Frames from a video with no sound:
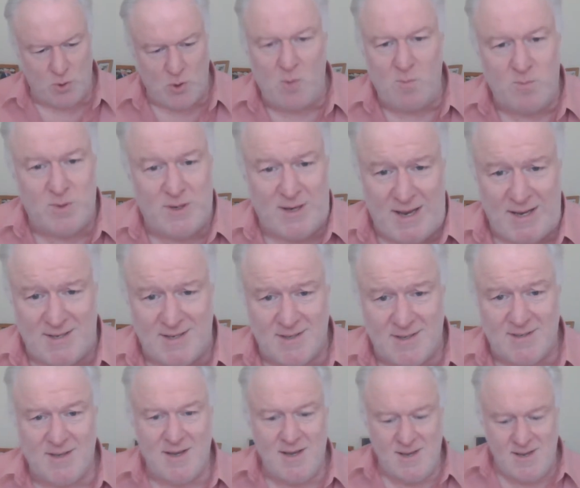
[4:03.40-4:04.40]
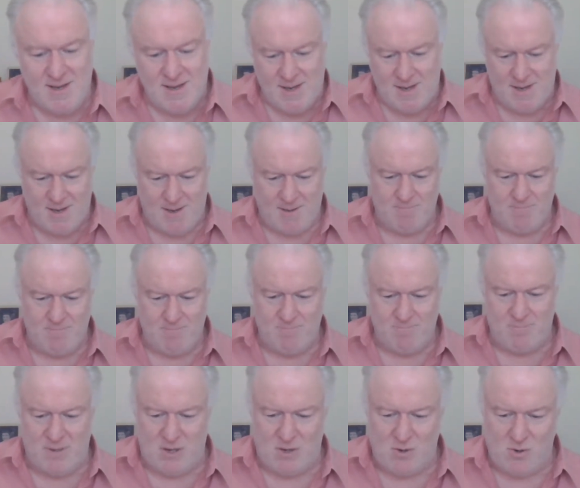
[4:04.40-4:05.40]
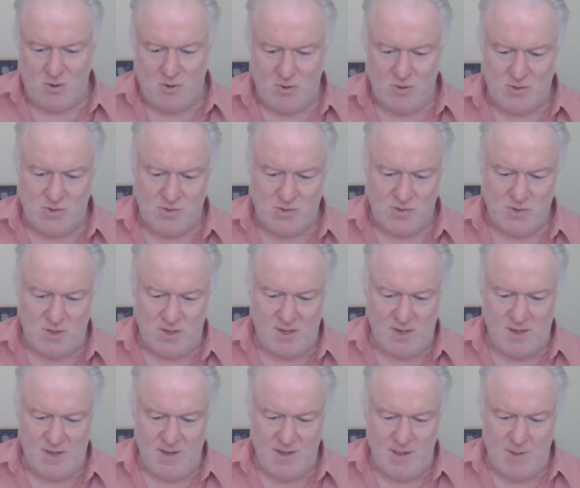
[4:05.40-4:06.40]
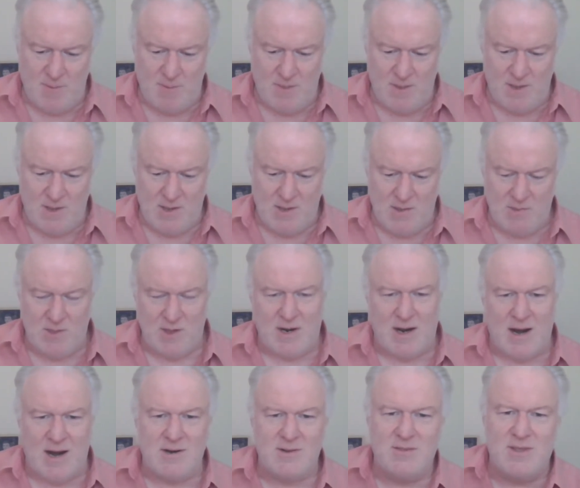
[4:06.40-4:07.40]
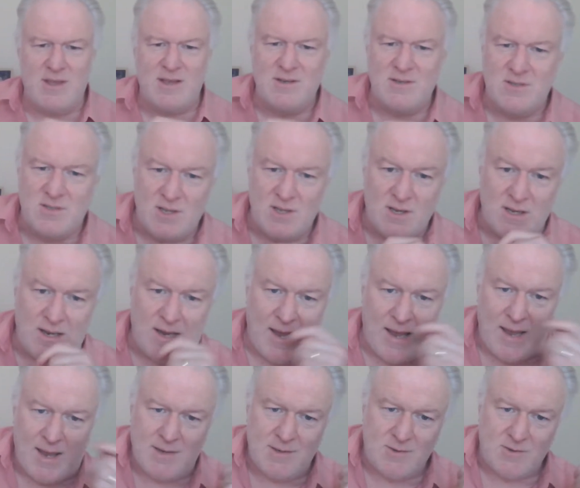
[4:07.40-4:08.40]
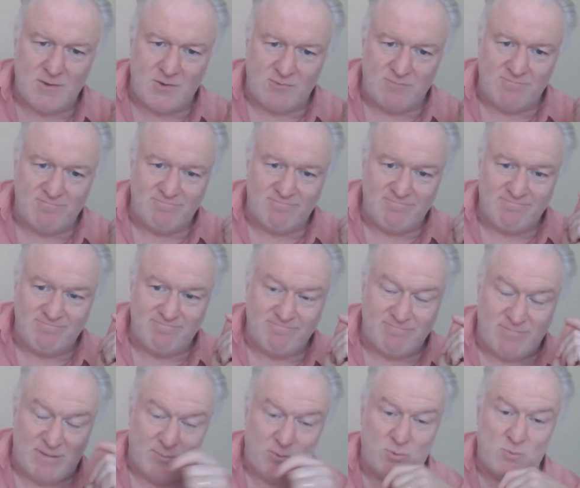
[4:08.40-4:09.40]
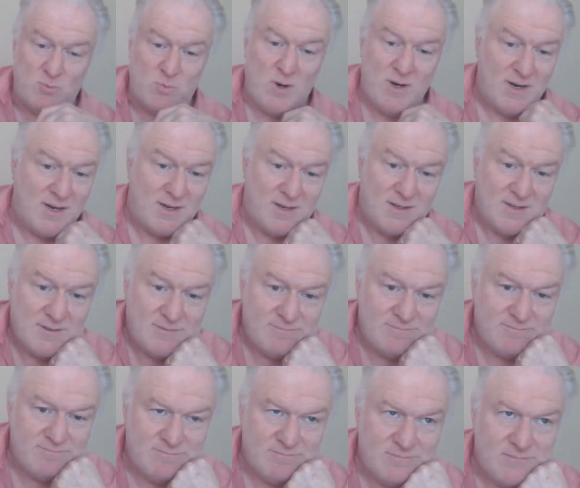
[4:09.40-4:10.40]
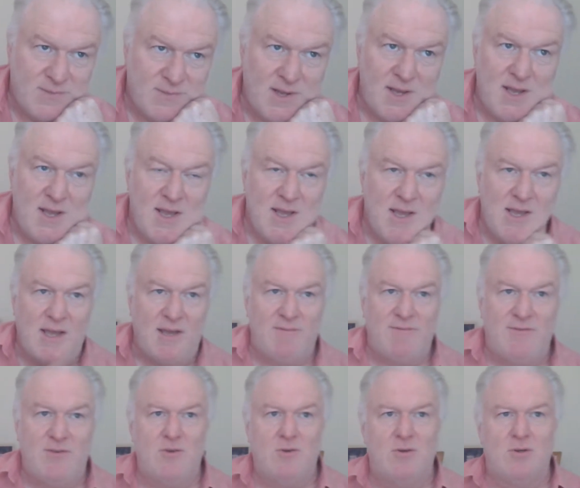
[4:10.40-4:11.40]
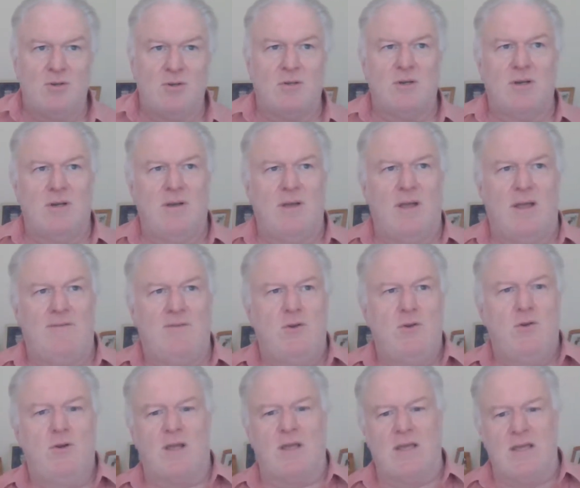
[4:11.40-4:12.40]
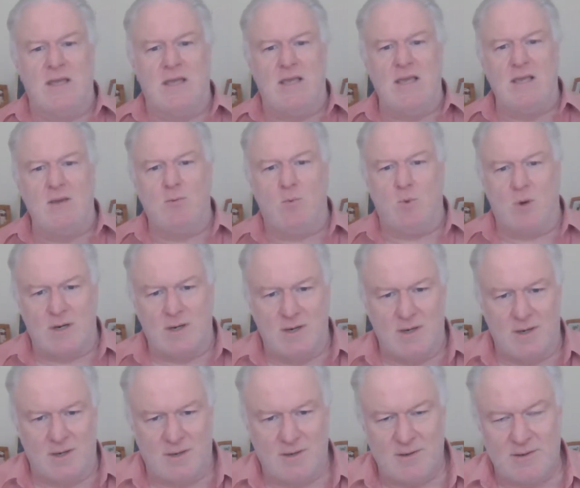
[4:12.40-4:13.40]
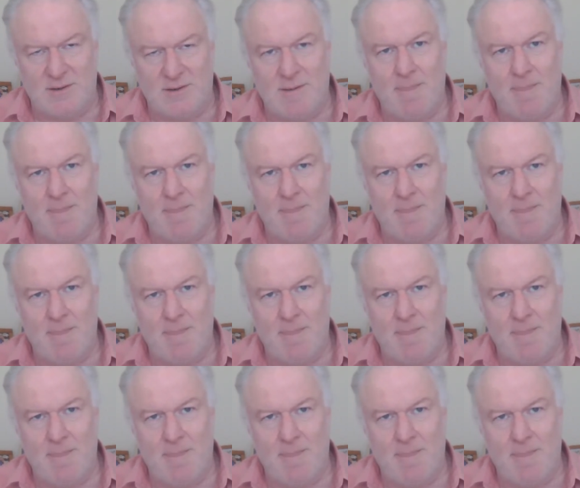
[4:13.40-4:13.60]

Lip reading: complicated because there are things that get people worried. If you're a key worker,